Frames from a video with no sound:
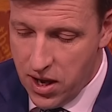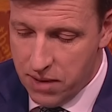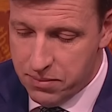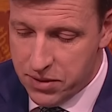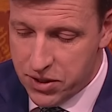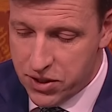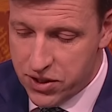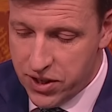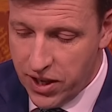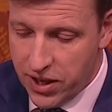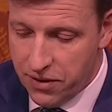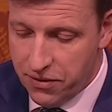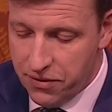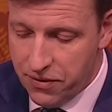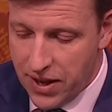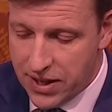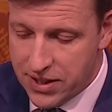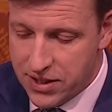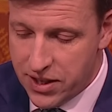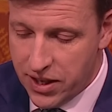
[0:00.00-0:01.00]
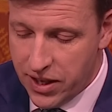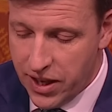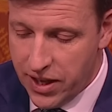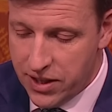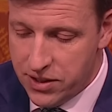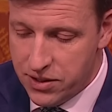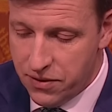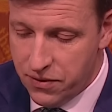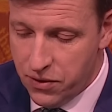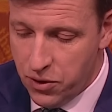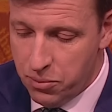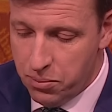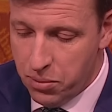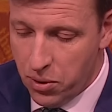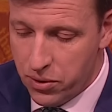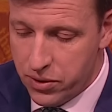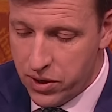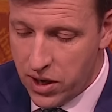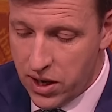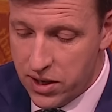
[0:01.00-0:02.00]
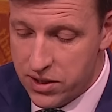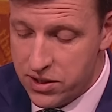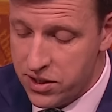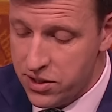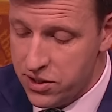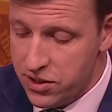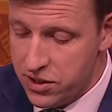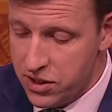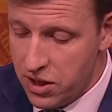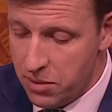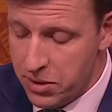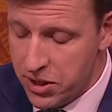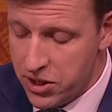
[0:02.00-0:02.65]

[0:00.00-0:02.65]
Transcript: sycophantic interview podcast is stomach